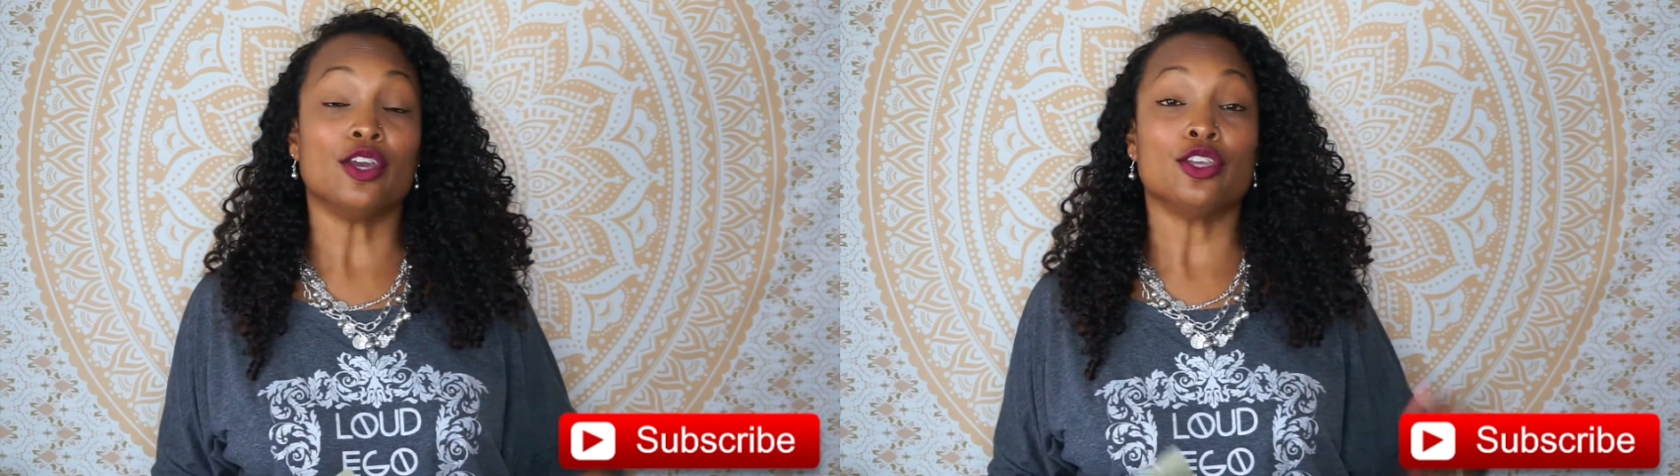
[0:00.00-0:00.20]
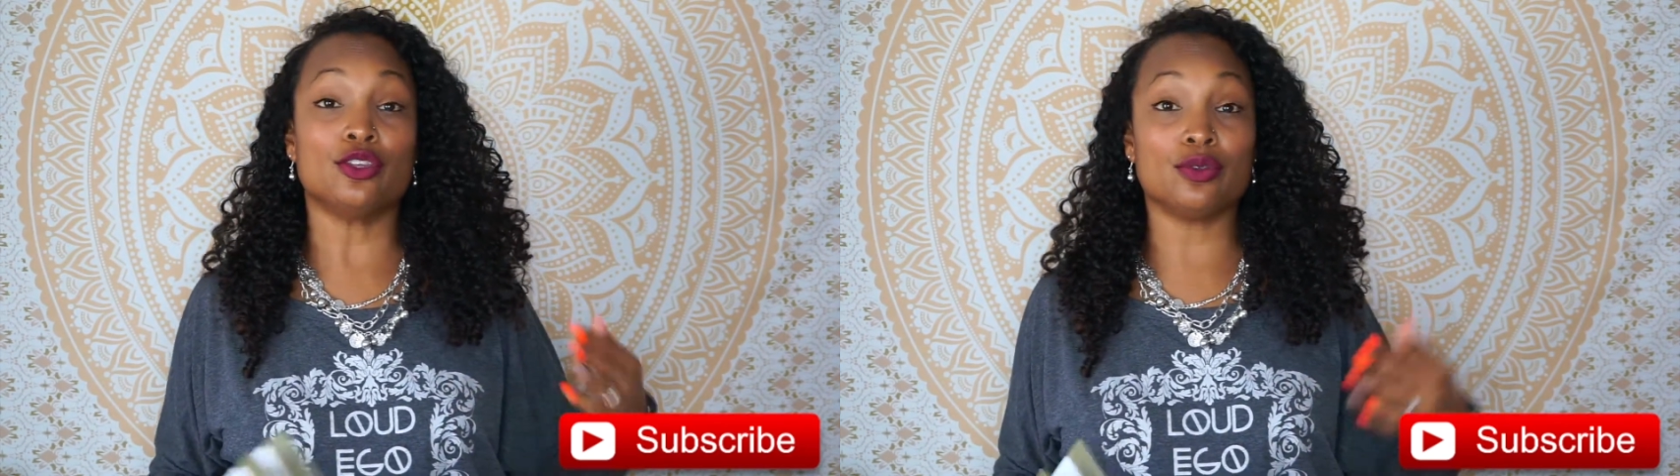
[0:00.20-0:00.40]

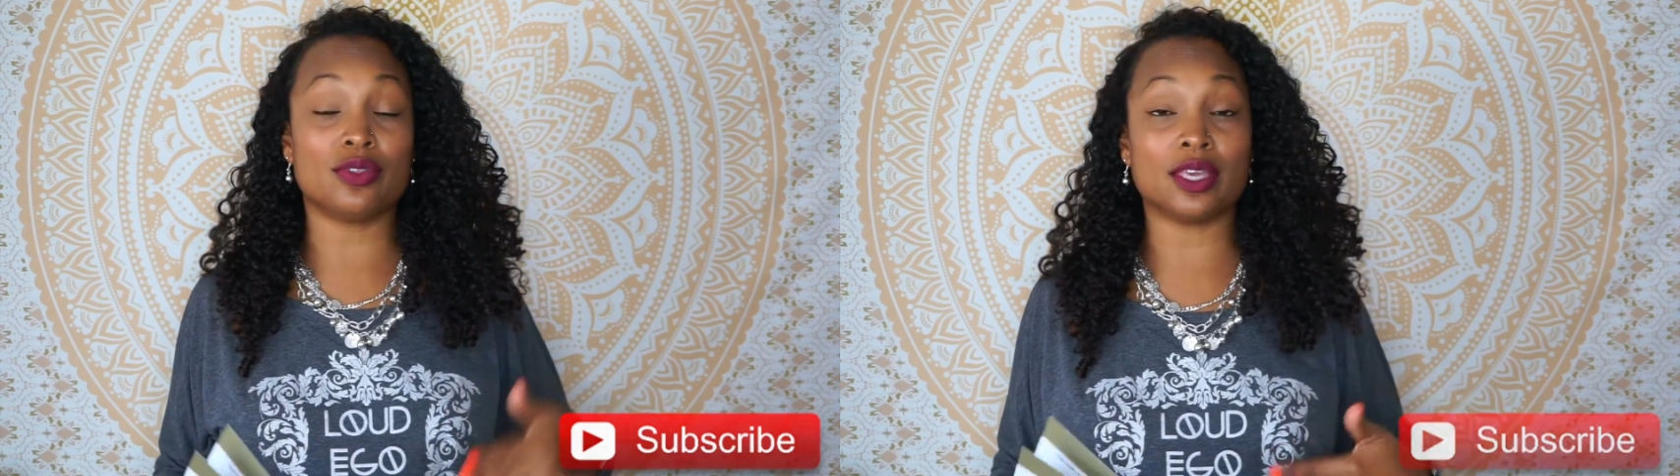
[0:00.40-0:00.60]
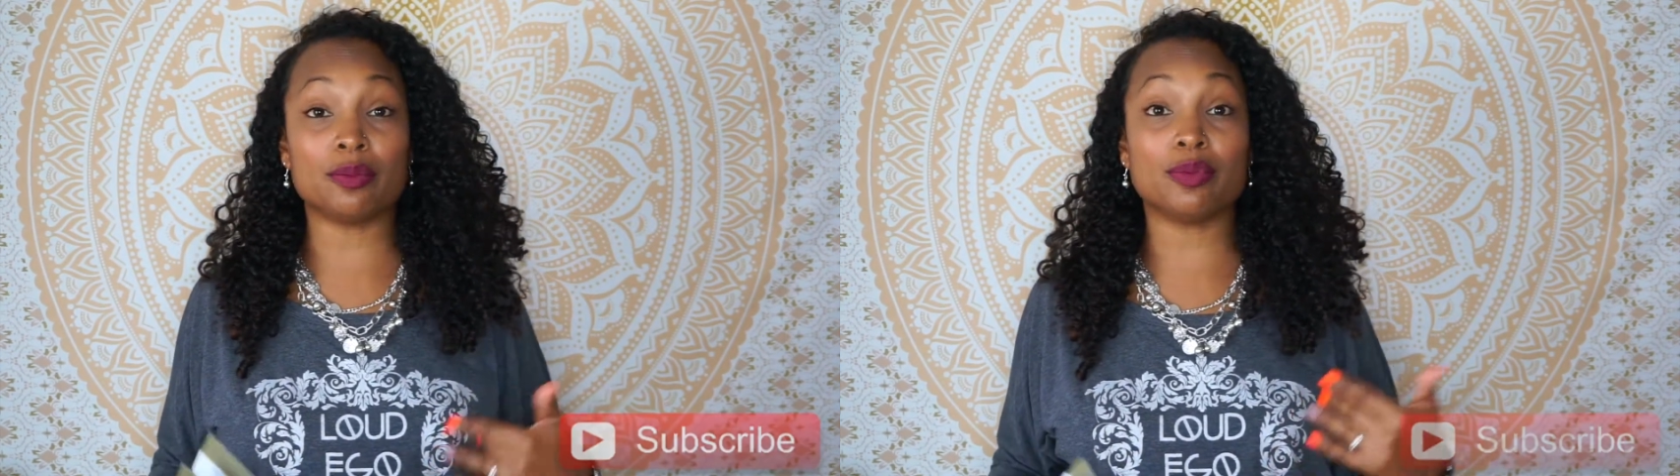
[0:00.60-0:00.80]
you
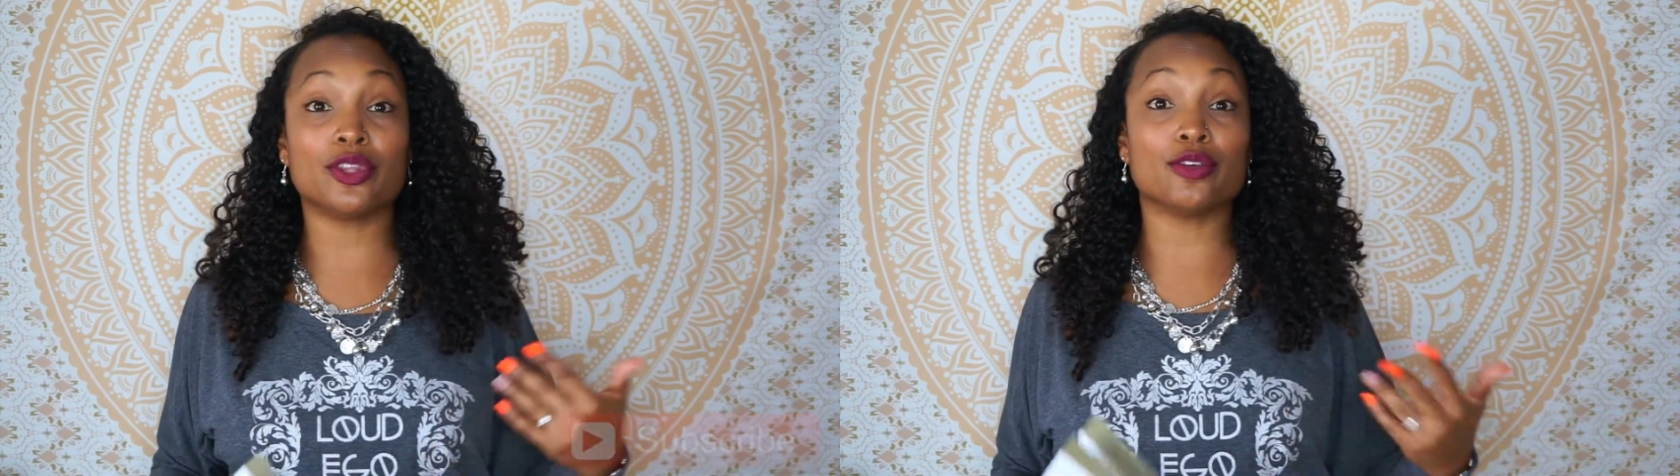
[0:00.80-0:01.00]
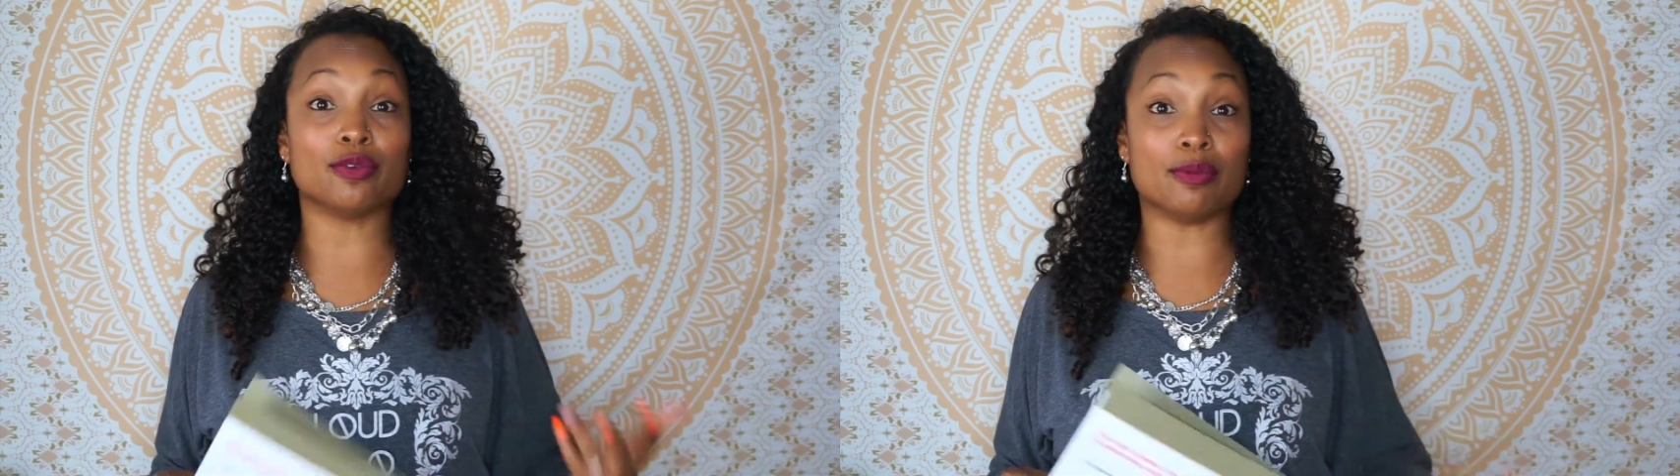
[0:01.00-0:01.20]
then put
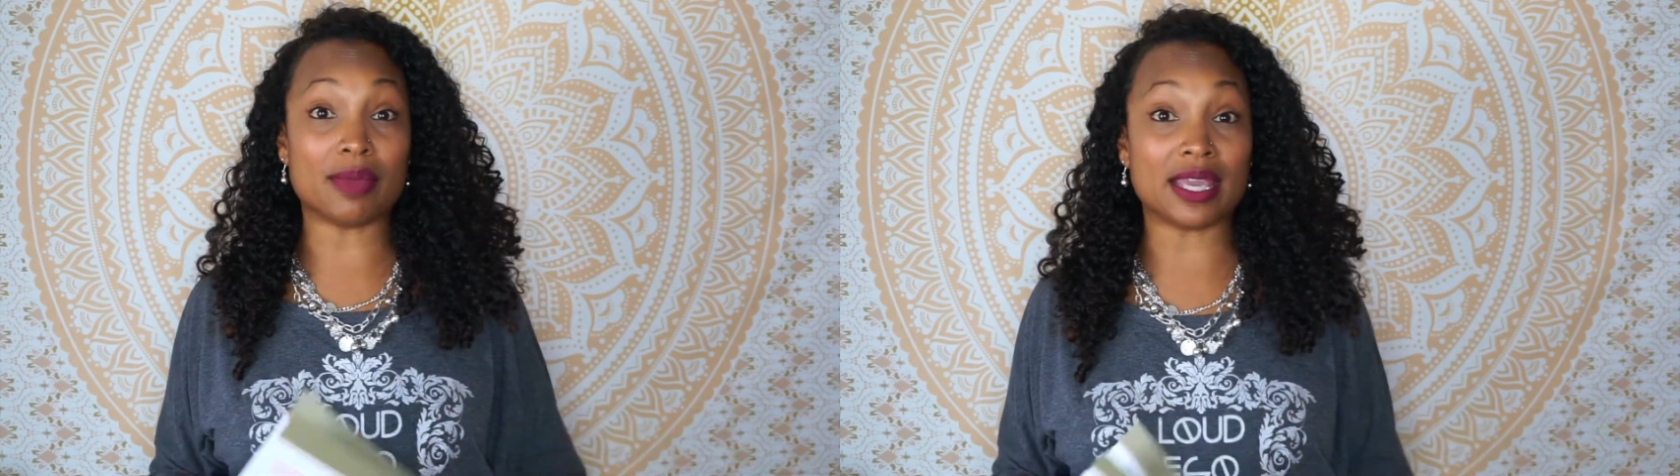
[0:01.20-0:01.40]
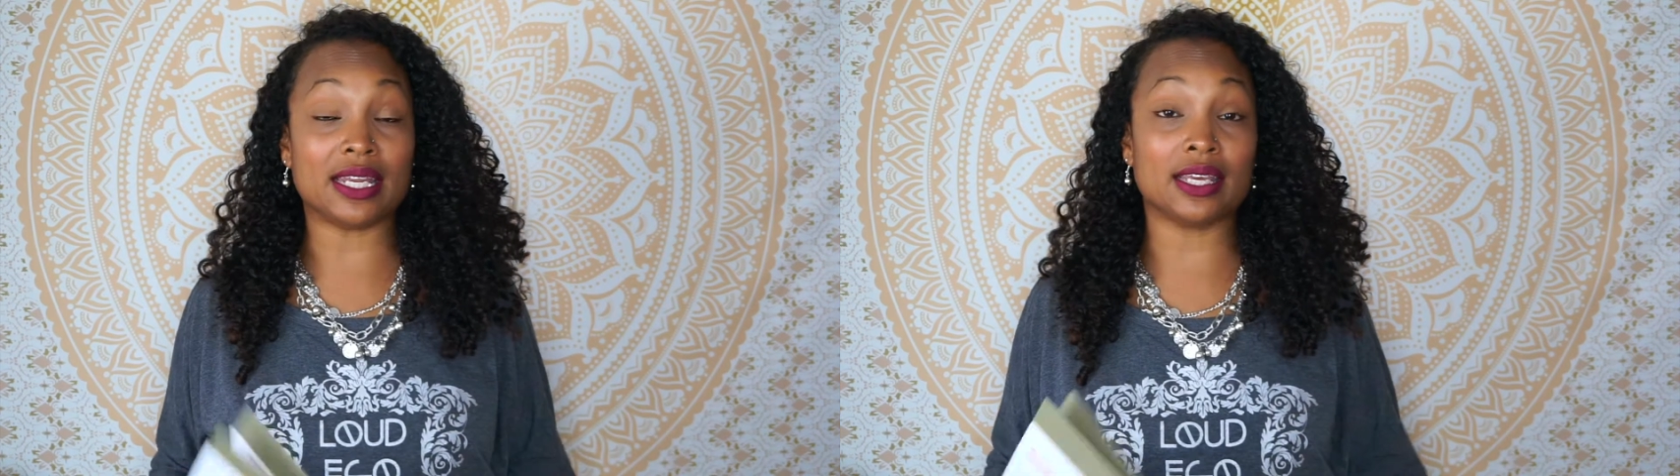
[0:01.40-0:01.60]
the
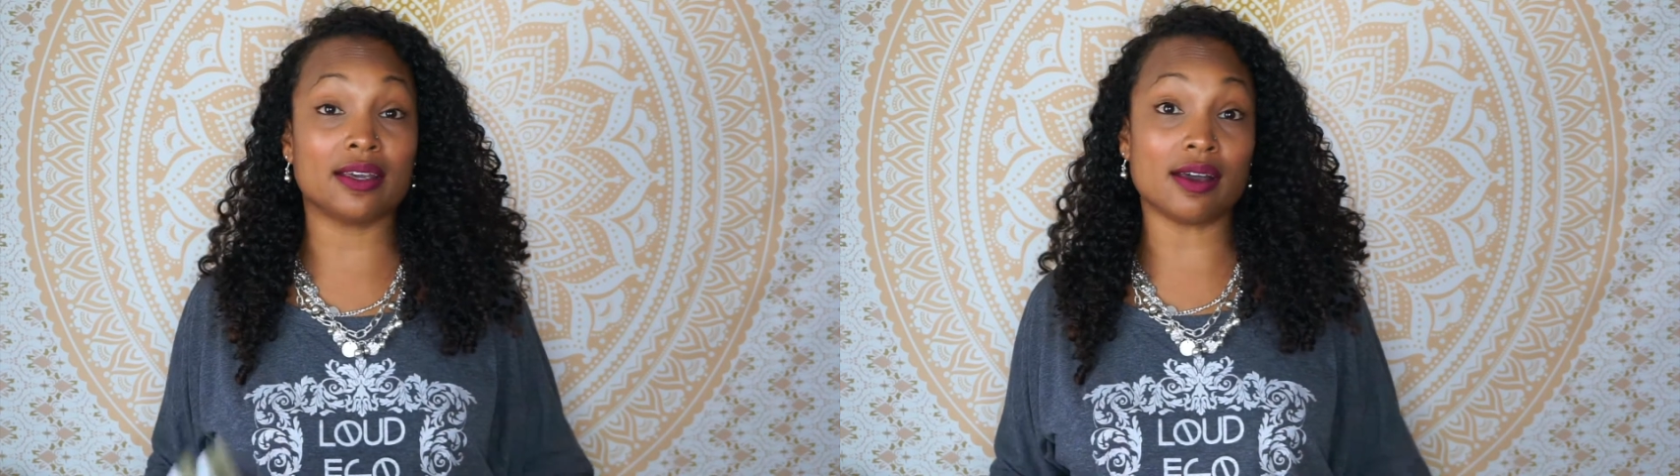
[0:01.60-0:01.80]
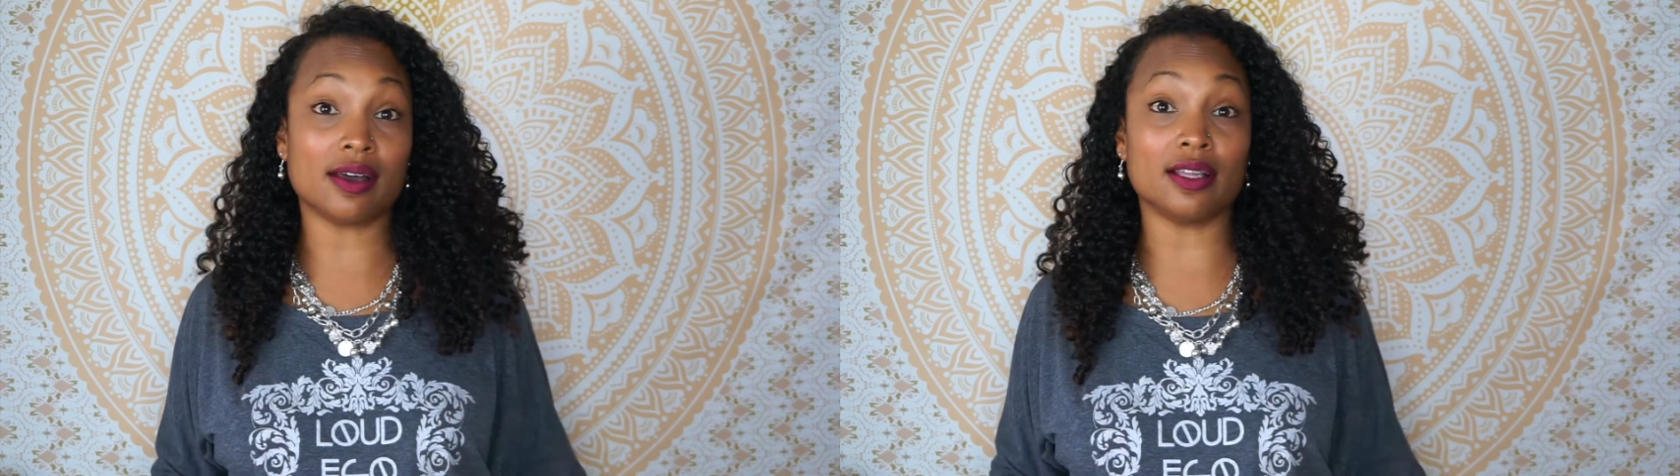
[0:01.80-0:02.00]
remaining
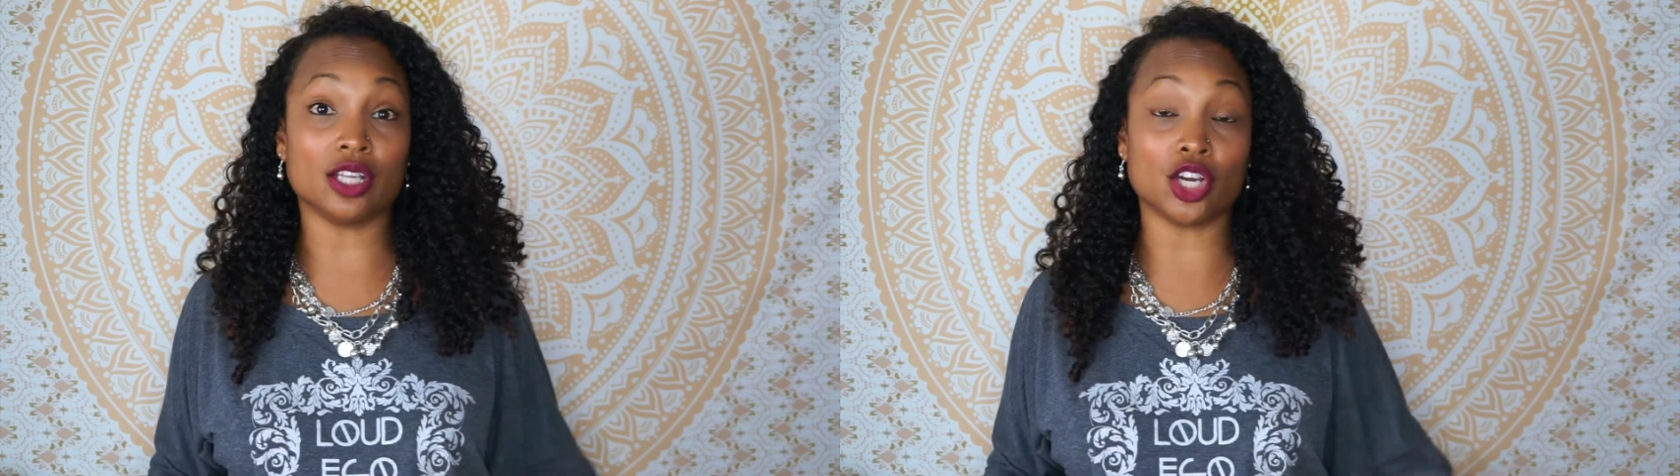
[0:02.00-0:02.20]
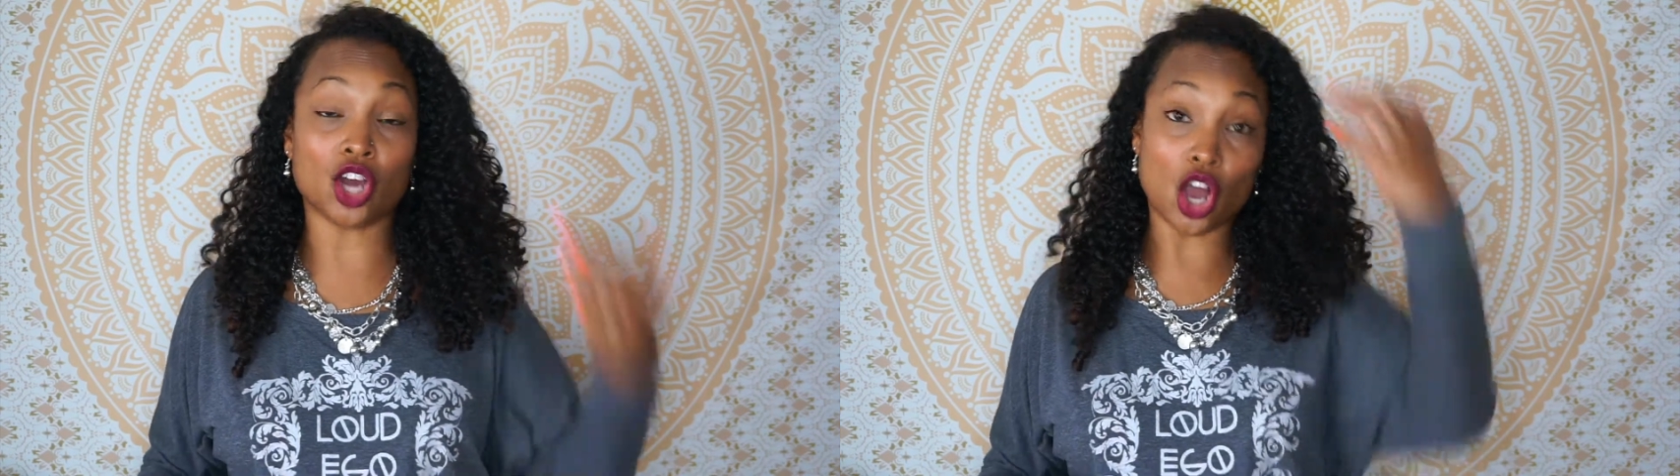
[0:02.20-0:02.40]
color